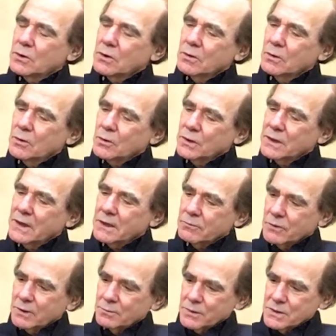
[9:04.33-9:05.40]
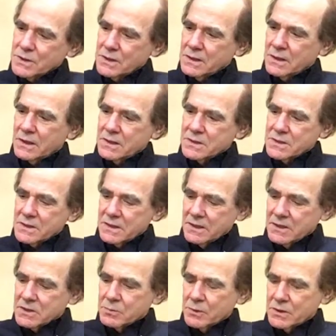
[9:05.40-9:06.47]
or not represent in as
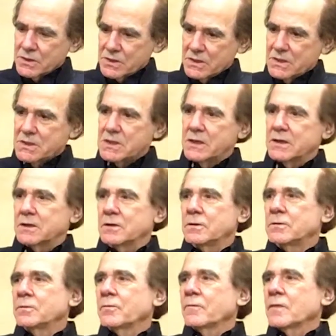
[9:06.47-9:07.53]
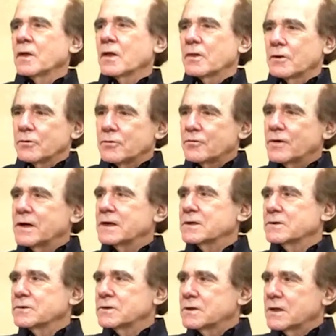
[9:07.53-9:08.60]
much detail those
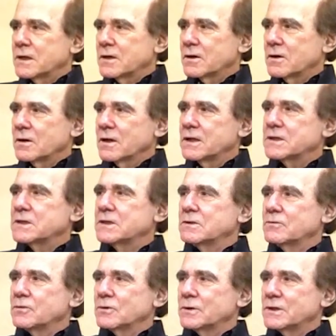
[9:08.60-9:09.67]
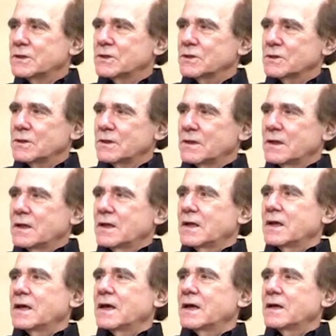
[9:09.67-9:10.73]
factors that are less influential.
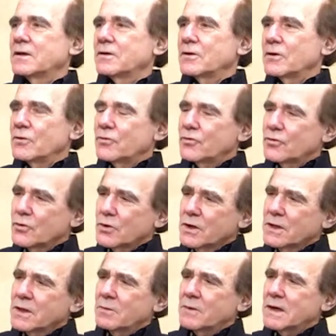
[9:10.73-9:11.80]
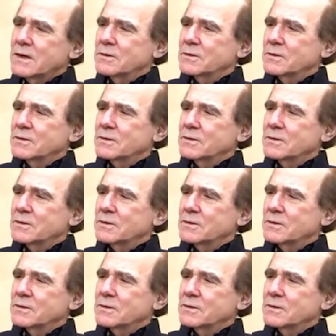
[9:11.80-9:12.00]
And sorting them out